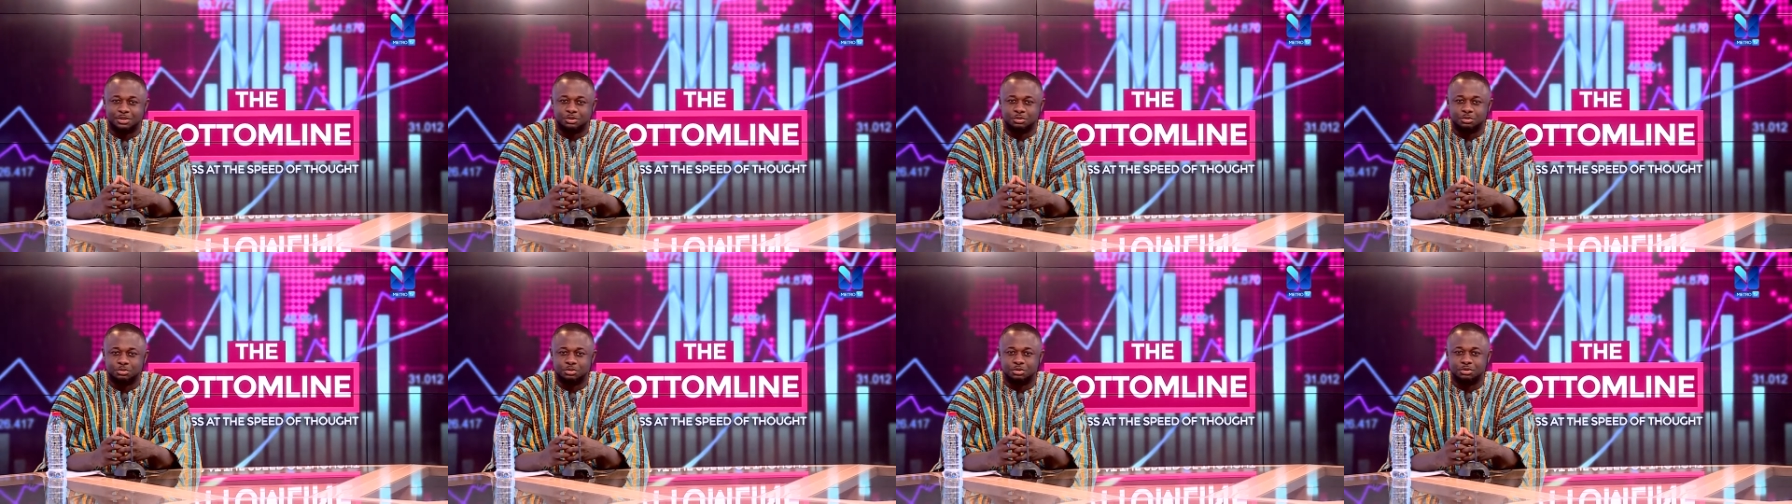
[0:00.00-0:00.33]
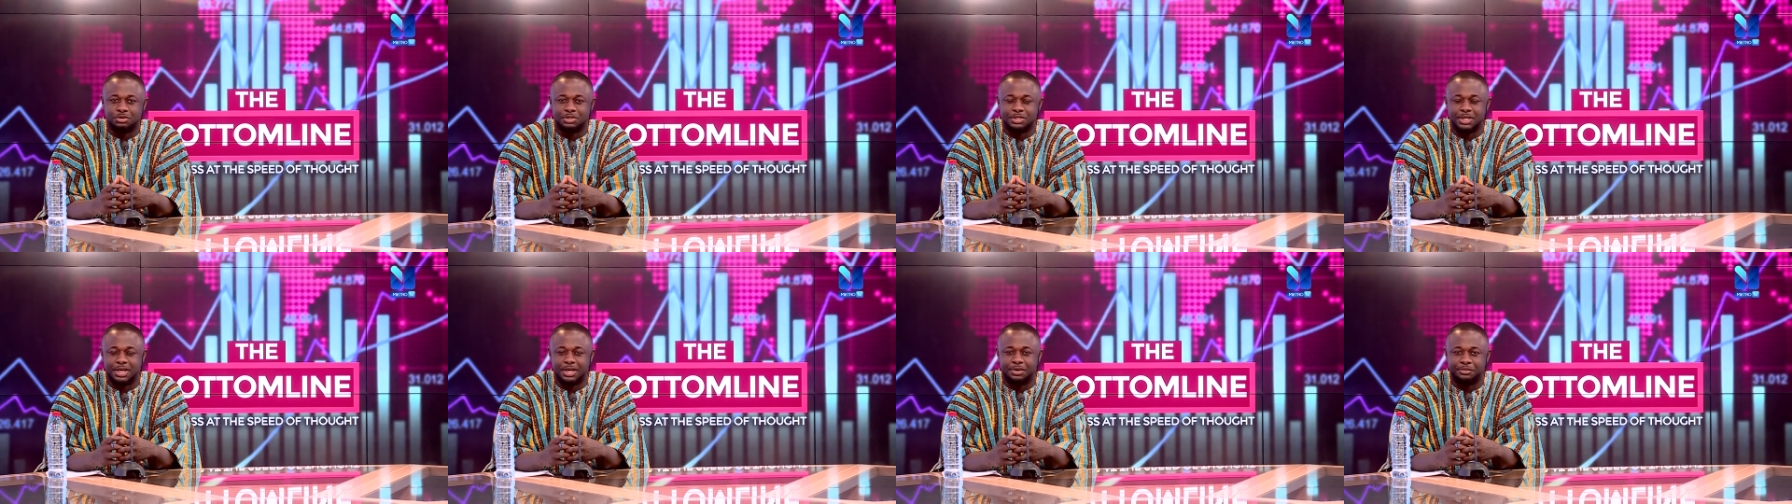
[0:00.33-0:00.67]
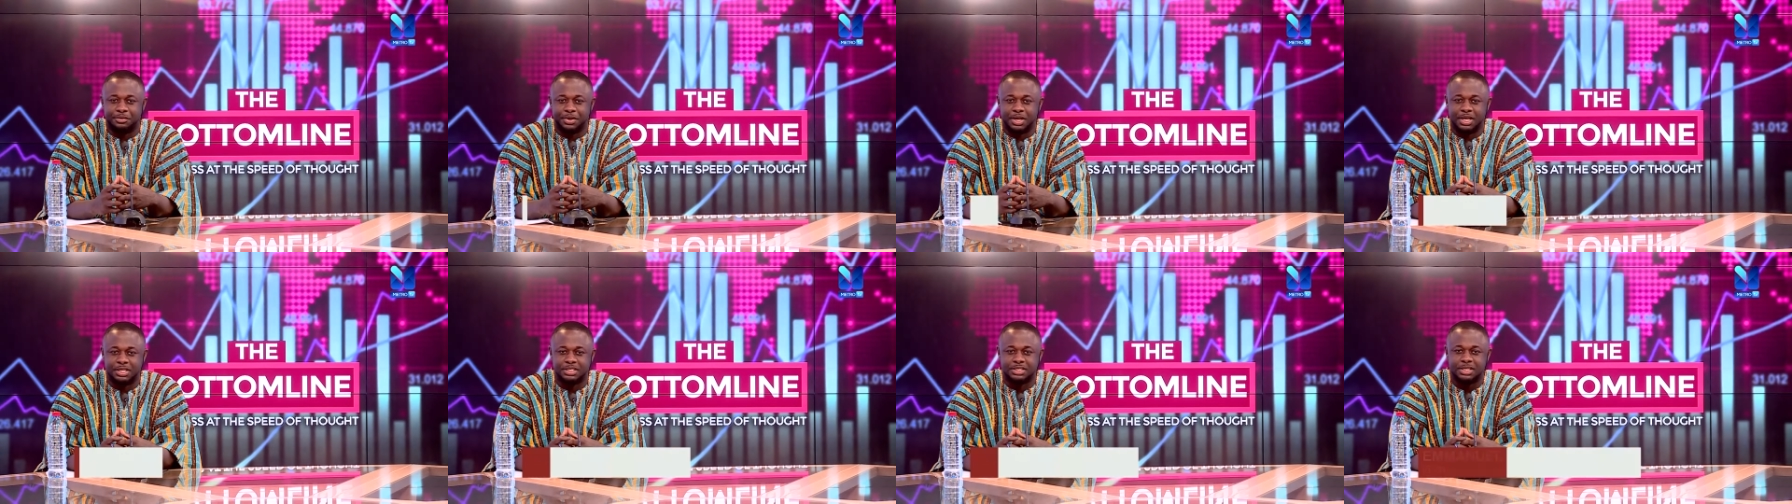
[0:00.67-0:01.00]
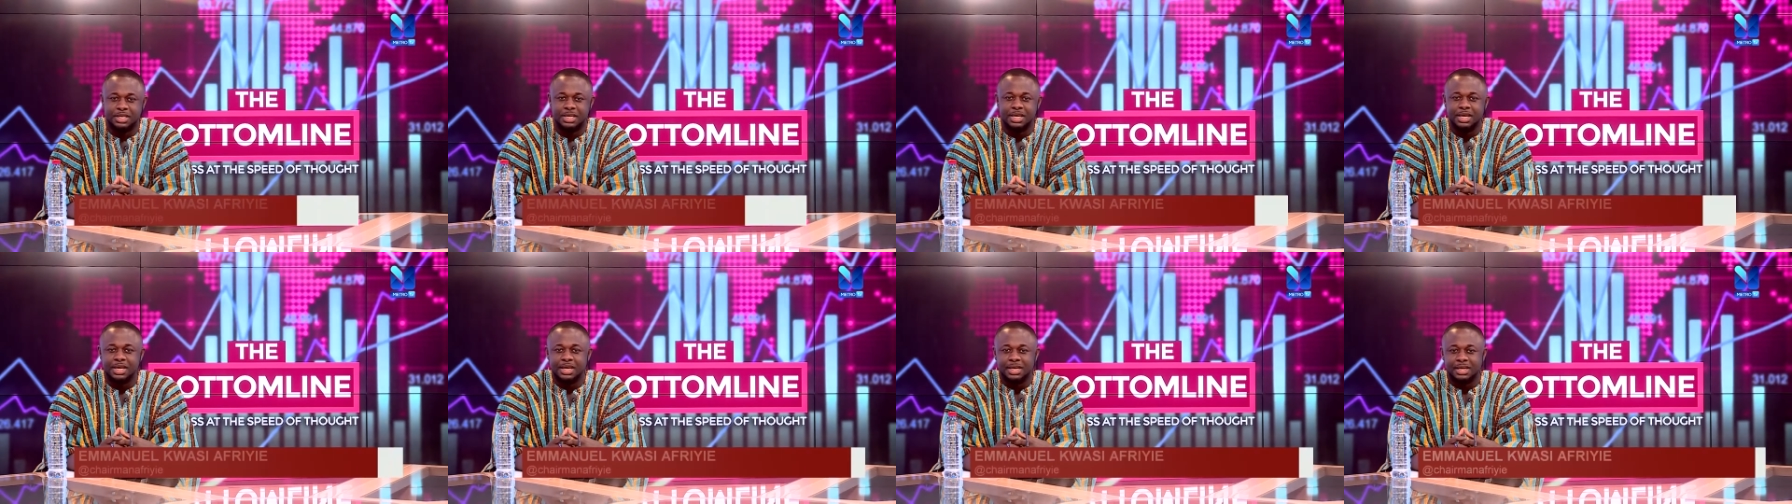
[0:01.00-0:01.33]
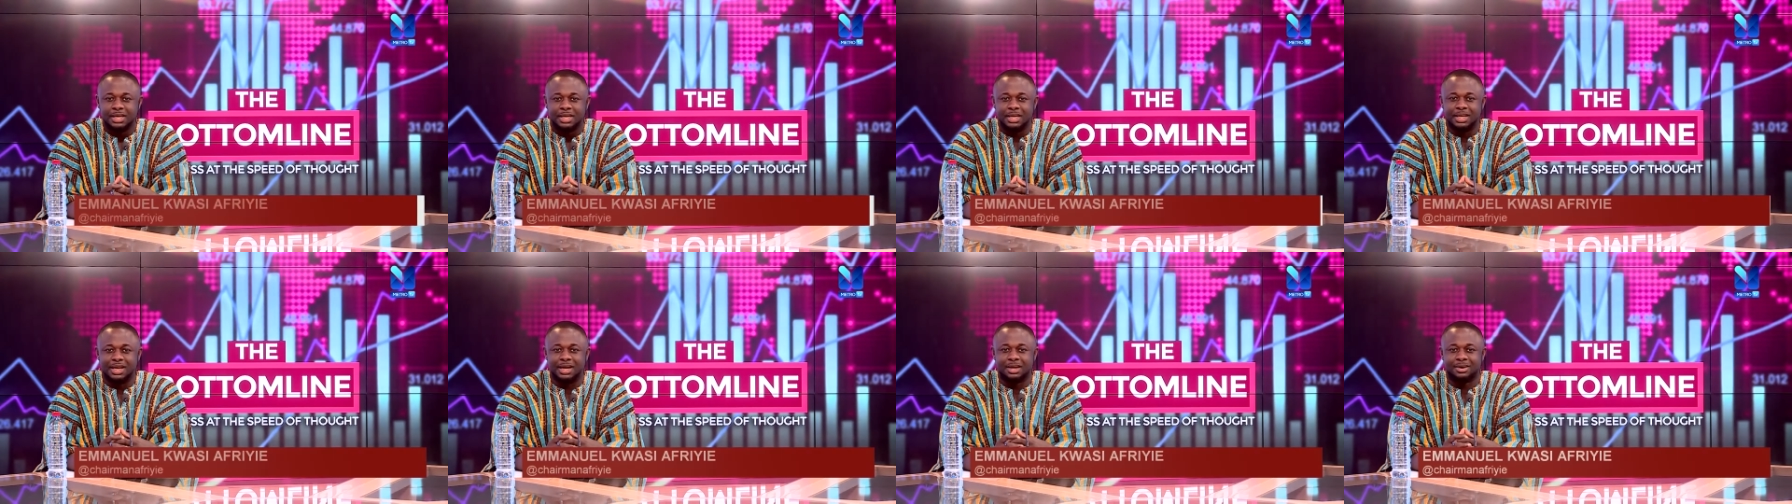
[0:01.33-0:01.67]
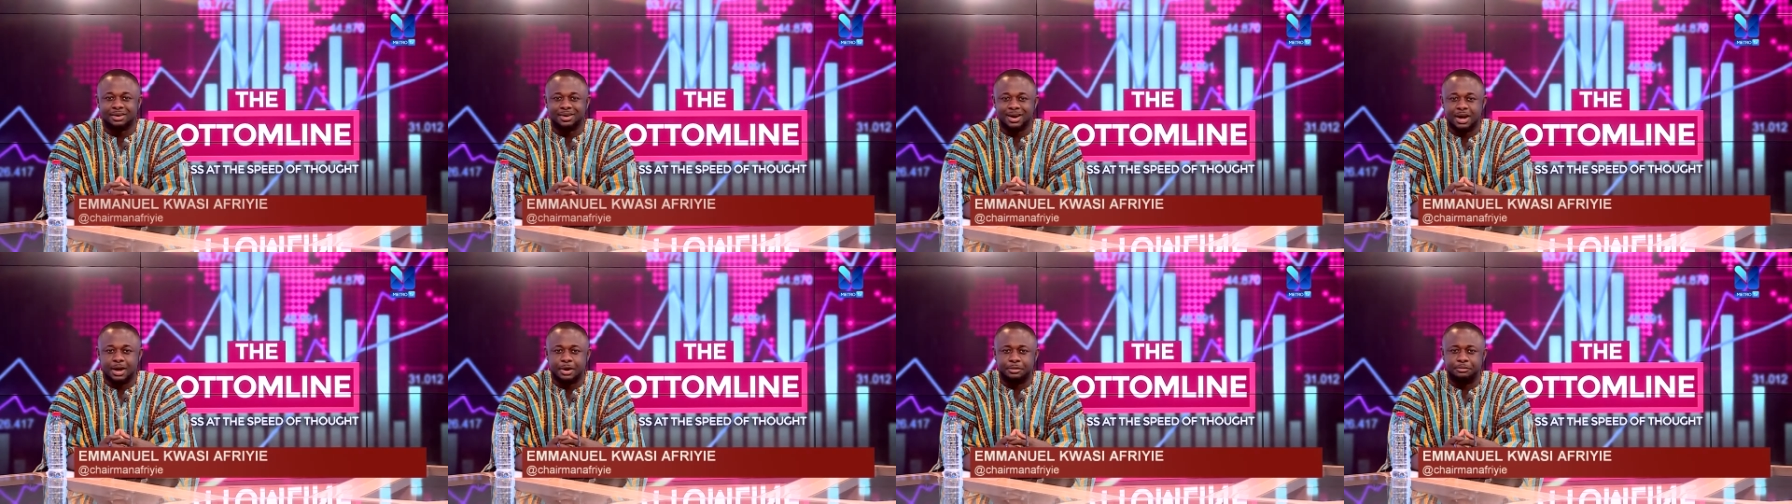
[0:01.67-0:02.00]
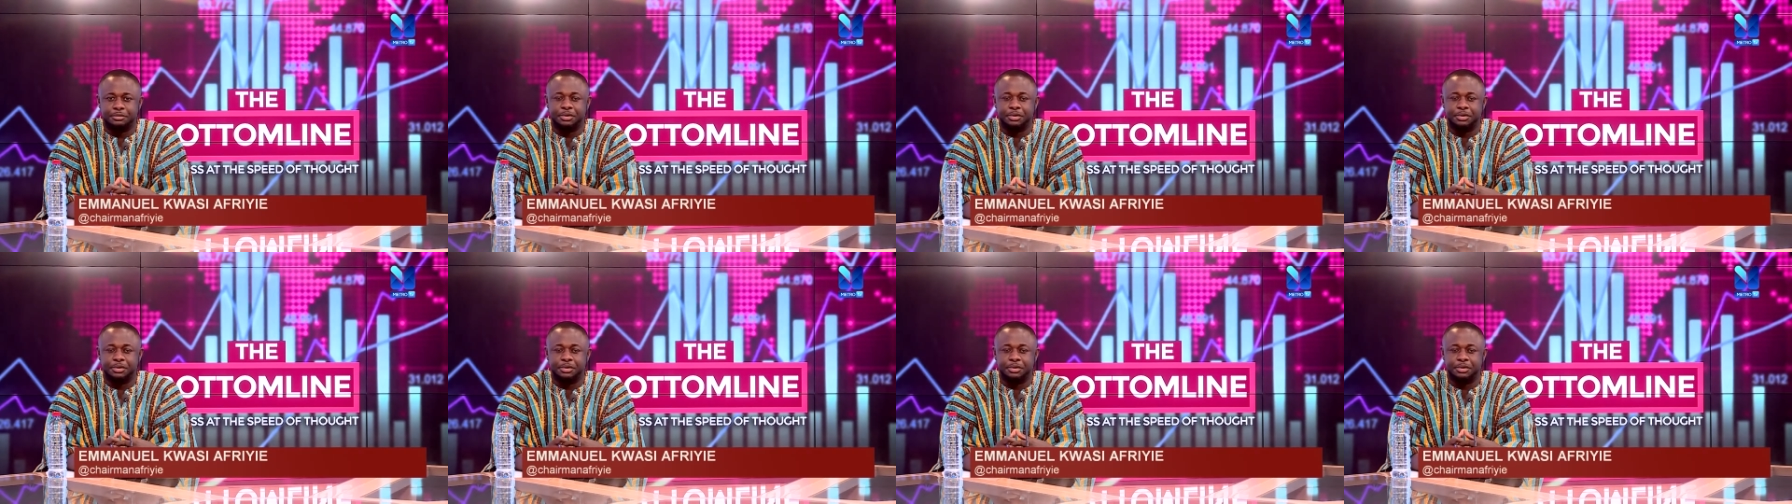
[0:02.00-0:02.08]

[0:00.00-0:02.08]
studios here at Ridge in Accra.